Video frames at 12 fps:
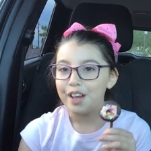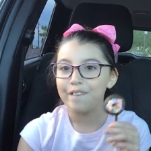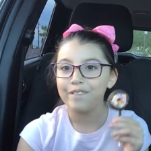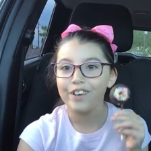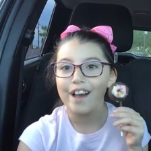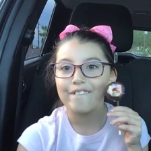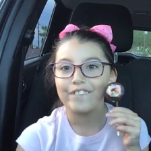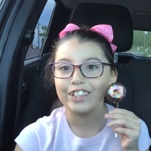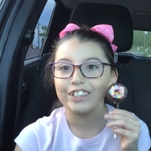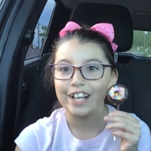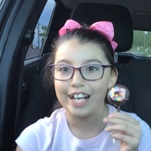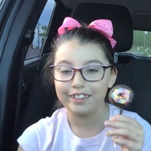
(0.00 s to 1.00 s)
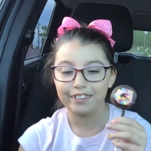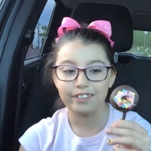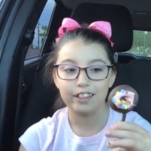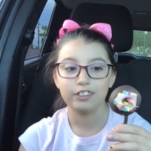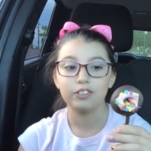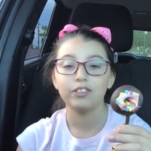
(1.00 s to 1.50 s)
if you ever tried
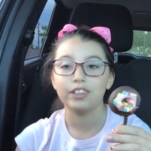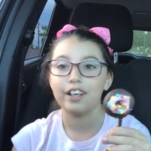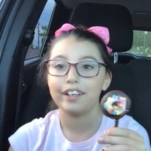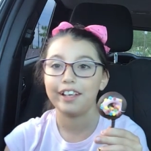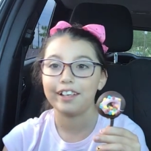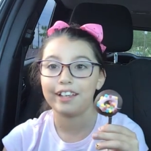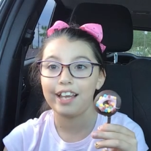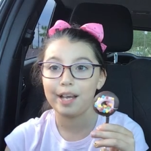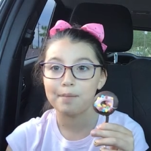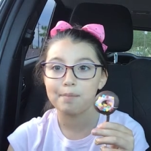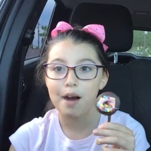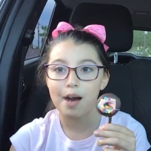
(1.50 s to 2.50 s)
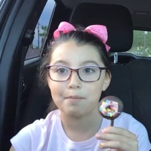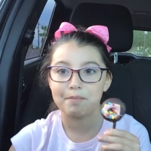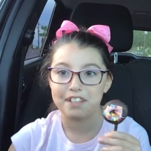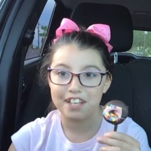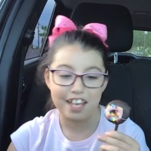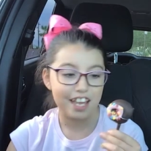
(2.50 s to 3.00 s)
the donut cake pop
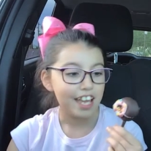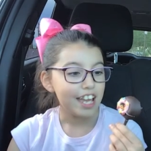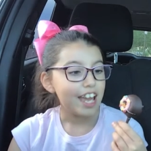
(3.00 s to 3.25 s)
yet.